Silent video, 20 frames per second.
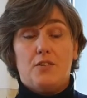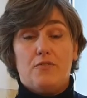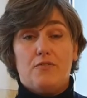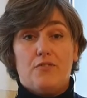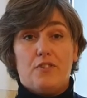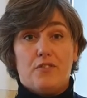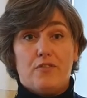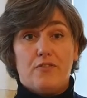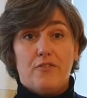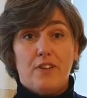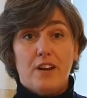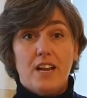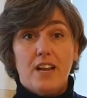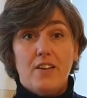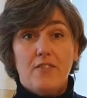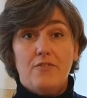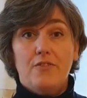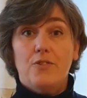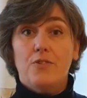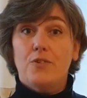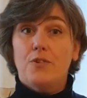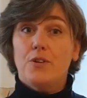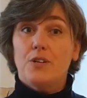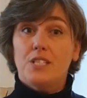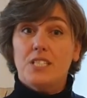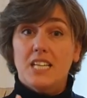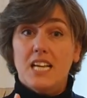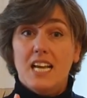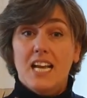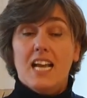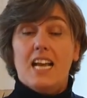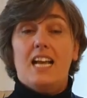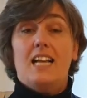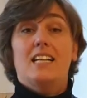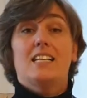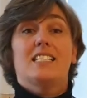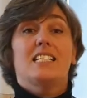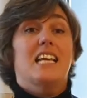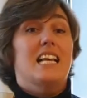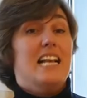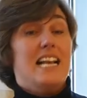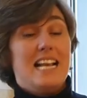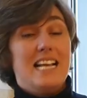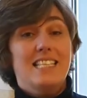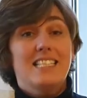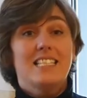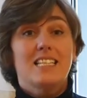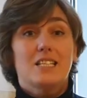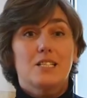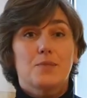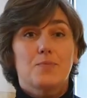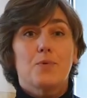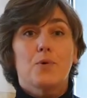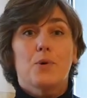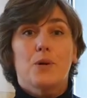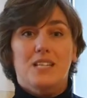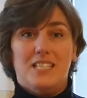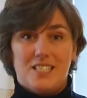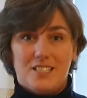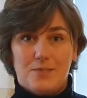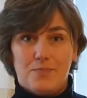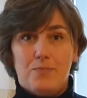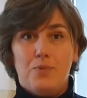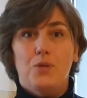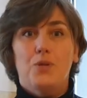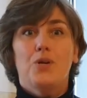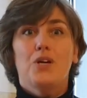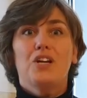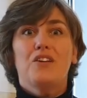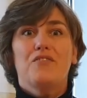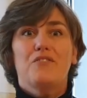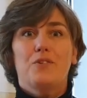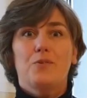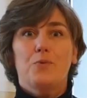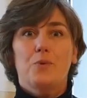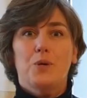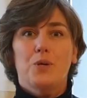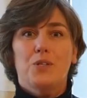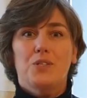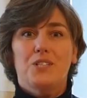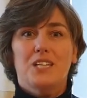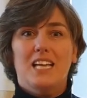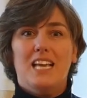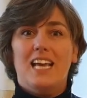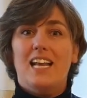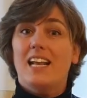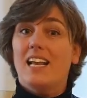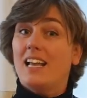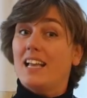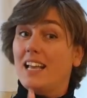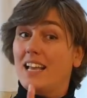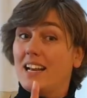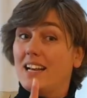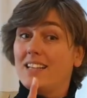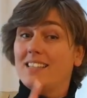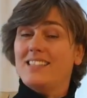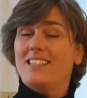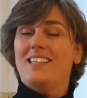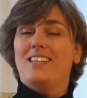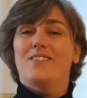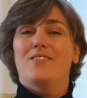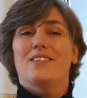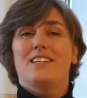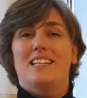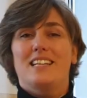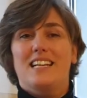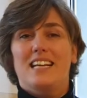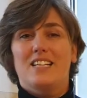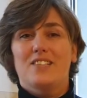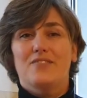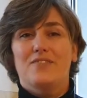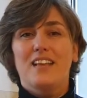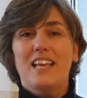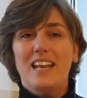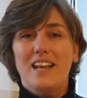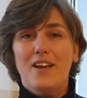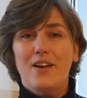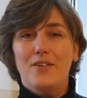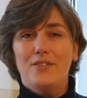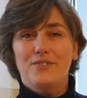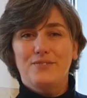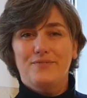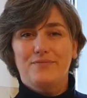for free, of course, and I say let's explore this beautiful world together, and I see you in the next video.